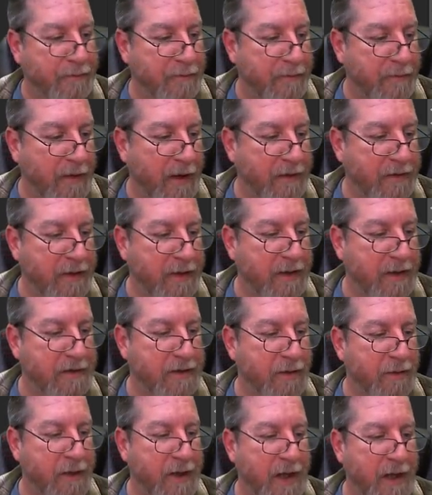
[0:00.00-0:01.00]
I think it's
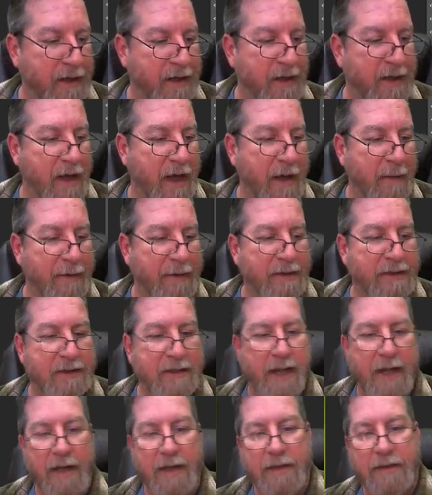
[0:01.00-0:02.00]
okay to copy
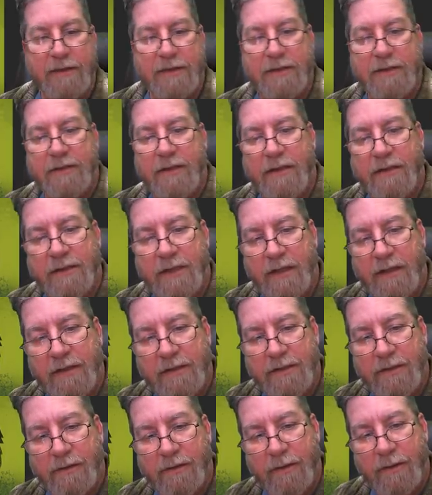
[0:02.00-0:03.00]
styles as long
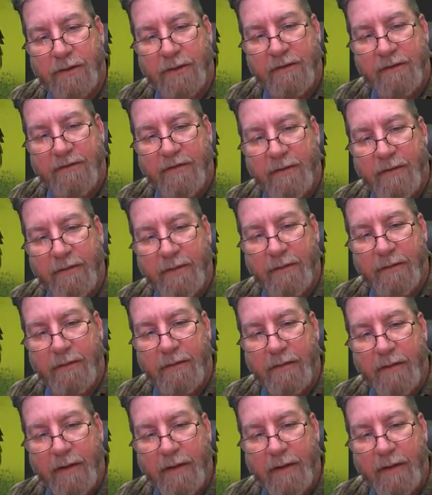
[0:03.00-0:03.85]
as you're learning from them.